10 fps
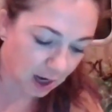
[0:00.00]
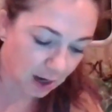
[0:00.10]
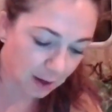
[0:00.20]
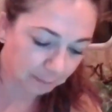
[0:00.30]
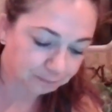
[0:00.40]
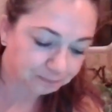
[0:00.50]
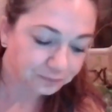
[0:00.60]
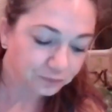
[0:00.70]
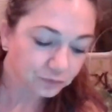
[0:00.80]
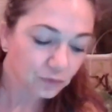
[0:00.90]
Um,
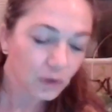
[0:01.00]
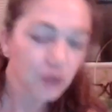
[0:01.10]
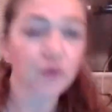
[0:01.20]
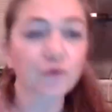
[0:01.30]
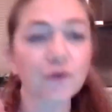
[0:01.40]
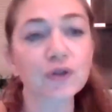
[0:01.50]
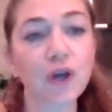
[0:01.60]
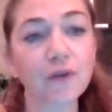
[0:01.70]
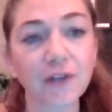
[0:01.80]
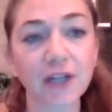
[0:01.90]
so first
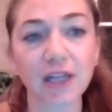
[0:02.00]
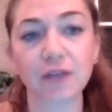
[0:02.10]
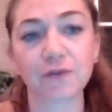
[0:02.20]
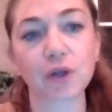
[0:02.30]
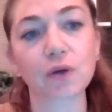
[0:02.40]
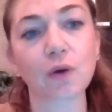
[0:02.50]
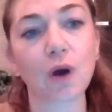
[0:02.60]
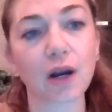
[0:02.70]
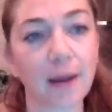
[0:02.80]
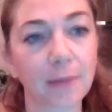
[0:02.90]
off, like if you
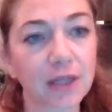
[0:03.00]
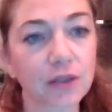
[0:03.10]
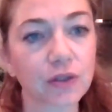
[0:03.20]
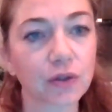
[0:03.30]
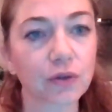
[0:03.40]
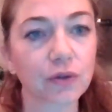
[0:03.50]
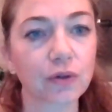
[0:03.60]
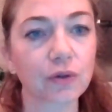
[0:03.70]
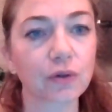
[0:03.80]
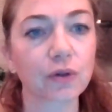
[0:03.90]
are coming
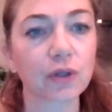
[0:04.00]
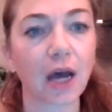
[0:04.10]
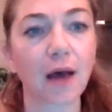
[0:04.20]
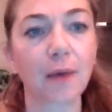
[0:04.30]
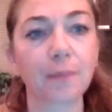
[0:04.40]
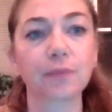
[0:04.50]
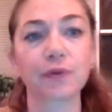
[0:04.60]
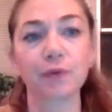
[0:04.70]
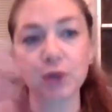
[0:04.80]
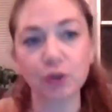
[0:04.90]
to, um,
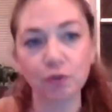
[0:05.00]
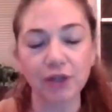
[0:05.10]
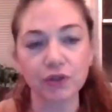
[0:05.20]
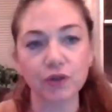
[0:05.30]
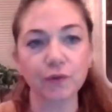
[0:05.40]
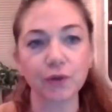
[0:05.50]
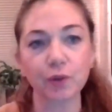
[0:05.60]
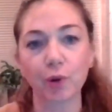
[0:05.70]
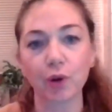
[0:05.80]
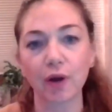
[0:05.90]
if when you register for
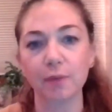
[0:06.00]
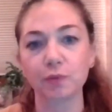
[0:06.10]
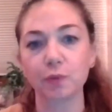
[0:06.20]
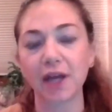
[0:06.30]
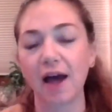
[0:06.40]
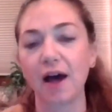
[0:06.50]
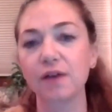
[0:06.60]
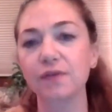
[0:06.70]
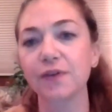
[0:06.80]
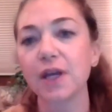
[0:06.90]
the program, we
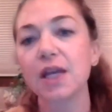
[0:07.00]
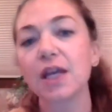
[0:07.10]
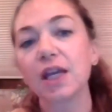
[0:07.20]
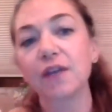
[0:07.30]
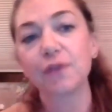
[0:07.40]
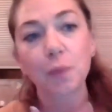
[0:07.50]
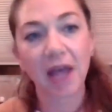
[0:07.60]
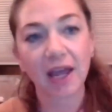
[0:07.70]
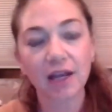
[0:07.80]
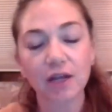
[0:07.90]
have, if you
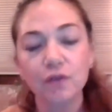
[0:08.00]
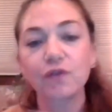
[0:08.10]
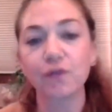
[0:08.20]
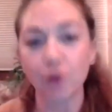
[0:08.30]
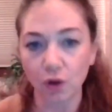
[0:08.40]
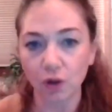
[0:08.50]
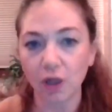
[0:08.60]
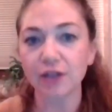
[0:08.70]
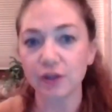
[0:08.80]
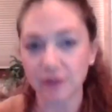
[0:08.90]
pay in full
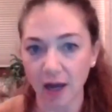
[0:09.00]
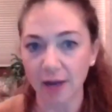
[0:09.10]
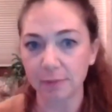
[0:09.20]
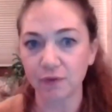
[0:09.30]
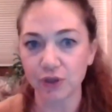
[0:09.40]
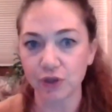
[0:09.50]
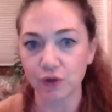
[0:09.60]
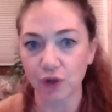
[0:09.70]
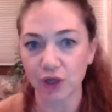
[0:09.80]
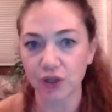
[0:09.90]
at a time of
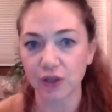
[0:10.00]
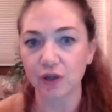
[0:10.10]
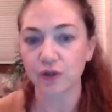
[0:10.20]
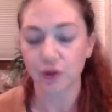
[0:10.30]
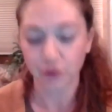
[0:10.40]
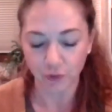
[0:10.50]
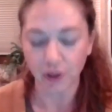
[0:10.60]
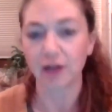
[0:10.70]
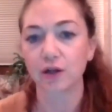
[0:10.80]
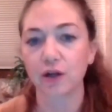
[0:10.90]
registration, there's a
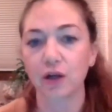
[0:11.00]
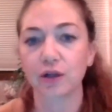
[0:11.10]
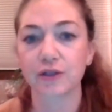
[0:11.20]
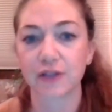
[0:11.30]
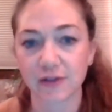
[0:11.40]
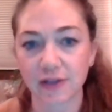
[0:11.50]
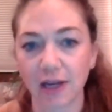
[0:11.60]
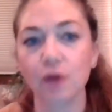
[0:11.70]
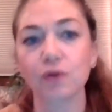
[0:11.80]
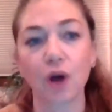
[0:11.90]
$300
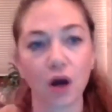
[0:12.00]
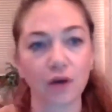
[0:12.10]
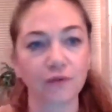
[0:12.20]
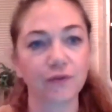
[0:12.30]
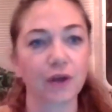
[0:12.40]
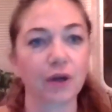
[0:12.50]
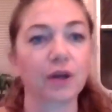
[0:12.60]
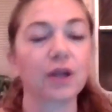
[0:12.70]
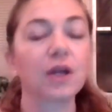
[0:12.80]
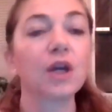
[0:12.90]
discount off
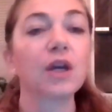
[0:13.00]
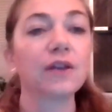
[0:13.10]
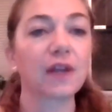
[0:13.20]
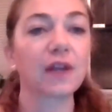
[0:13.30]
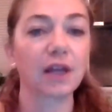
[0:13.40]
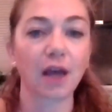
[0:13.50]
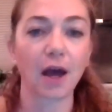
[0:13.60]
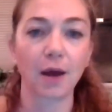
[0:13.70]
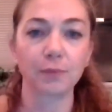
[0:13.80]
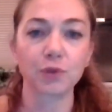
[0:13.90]
the the
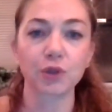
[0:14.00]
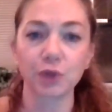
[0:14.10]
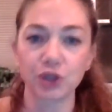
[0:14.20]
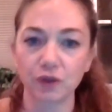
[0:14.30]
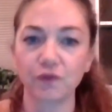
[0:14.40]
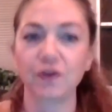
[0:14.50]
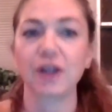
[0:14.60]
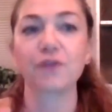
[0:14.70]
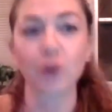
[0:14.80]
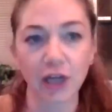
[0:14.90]
um, tuition
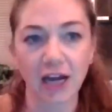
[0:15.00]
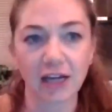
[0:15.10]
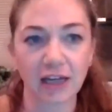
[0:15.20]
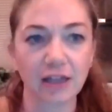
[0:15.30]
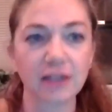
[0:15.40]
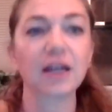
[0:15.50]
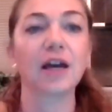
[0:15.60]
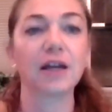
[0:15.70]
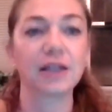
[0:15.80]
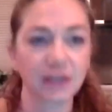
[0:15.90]
fee for Canadian.
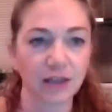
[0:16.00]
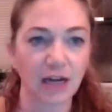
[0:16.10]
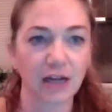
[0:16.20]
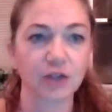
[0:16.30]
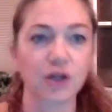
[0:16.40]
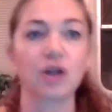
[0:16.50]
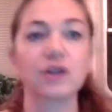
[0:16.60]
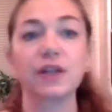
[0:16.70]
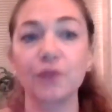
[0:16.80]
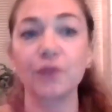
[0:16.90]
Uh, it's in Canadian
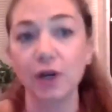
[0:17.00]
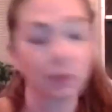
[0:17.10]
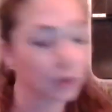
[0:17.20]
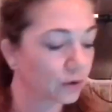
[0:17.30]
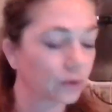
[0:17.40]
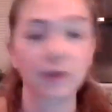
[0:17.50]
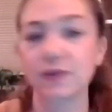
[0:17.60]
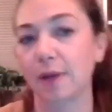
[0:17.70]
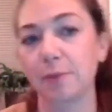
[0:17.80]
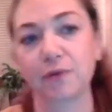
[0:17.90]
dollars, and for anyone who
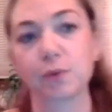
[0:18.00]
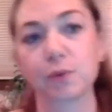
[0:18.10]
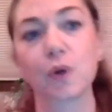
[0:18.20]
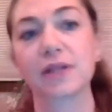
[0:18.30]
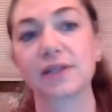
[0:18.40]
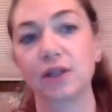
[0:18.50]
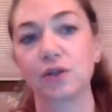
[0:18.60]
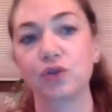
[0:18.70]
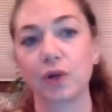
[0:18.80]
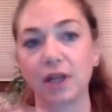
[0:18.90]
is coming from the U.S.
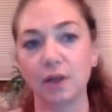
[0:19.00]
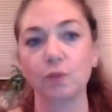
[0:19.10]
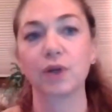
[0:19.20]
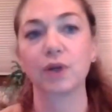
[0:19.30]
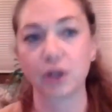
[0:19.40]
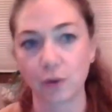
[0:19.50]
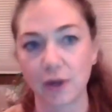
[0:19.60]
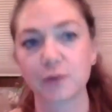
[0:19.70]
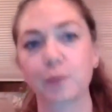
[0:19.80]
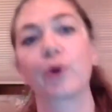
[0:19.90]
and joining one of the
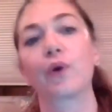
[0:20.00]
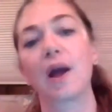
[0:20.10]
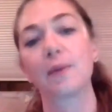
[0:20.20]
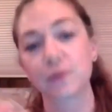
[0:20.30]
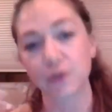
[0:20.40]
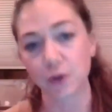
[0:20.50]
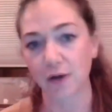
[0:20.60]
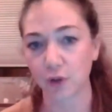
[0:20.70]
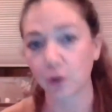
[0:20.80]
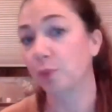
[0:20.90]
U.S. programs, you
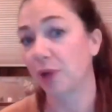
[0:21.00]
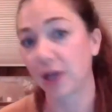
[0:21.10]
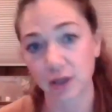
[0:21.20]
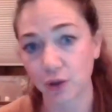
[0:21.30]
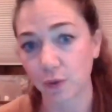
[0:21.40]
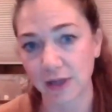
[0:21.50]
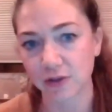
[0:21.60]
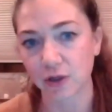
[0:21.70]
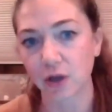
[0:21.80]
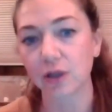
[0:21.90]
have you can pay in
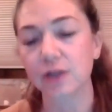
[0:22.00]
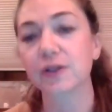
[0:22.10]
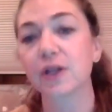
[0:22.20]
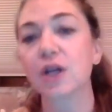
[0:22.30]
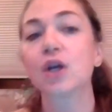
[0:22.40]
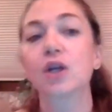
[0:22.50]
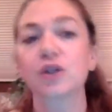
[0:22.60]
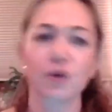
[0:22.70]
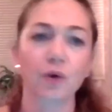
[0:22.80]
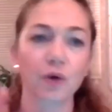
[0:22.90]
U.S. dollars.
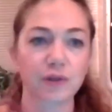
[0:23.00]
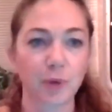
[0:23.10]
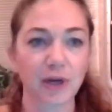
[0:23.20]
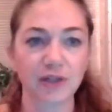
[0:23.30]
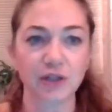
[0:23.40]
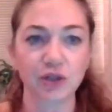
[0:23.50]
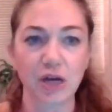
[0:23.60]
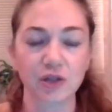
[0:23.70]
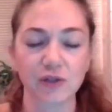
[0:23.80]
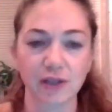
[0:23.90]
So of course the pricing
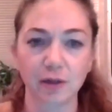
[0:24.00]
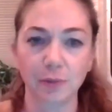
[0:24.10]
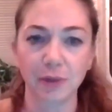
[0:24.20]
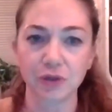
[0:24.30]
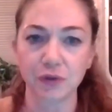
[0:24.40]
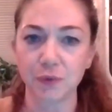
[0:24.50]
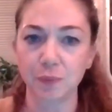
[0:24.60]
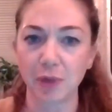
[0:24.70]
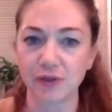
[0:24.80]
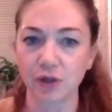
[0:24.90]
changes a little bit just
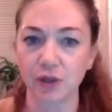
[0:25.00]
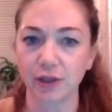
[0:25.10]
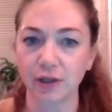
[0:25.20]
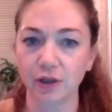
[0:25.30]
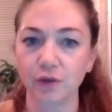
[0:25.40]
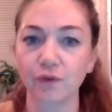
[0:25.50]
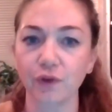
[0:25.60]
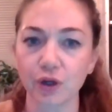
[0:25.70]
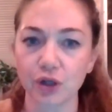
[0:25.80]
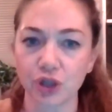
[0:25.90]
based on the
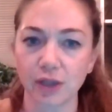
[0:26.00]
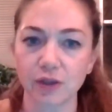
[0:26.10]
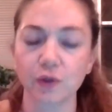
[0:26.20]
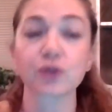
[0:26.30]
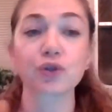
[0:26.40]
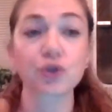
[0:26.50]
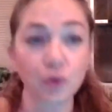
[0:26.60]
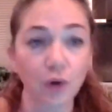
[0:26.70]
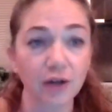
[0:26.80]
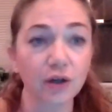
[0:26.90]
conversion. So it's
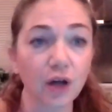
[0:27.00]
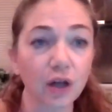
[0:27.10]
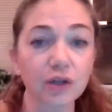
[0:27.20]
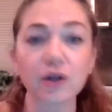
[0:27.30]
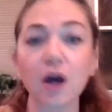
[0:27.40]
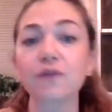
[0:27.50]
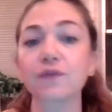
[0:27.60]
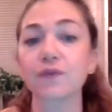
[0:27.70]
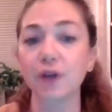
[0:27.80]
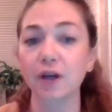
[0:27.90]
$200 off
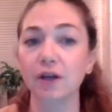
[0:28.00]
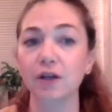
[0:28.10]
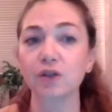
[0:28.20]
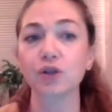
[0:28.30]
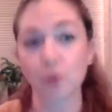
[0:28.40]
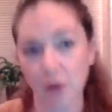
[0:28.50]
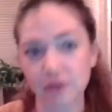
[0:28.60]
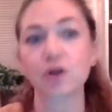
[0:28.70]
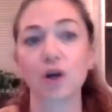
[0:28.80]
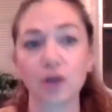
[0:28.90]
the
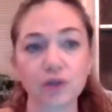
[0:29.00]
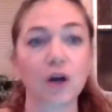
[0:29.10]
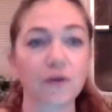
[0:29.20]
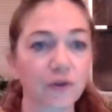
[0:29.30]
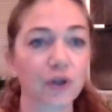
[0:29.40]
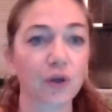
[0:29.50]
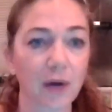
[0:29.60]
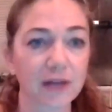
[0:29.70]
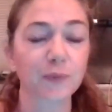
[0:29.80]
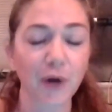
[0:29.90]
U.S. dollars off the
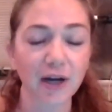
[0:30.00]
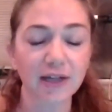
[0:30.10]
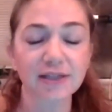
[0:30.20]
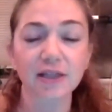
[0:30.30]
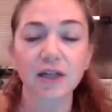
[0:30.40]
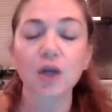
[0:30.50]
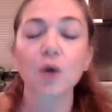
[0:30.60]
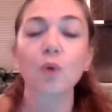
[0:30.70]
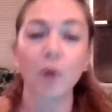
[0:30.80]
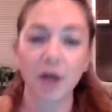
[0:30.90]
U.S. price
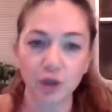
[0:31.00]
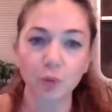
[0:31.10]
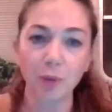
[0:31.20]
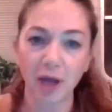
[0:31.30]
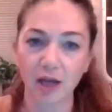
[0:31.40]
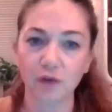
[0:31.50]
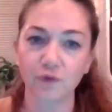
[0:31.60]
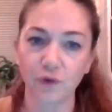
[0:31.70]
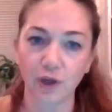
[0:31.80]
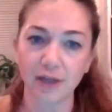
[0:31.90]
when you you pay in
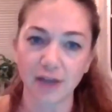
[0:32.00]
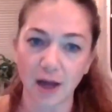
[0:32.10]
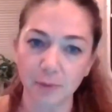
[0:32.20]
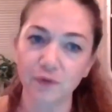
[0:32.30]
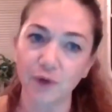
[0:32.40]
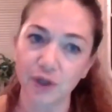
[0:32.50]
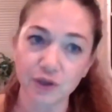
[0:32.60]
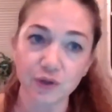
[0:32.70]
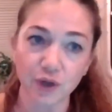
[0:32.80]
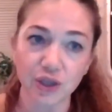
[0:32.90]
full at time of
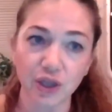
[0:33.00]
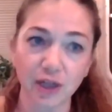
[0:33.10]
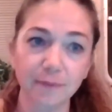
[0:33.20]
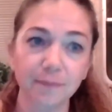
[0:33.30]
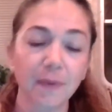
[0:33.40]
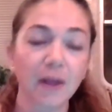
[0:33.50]
registration.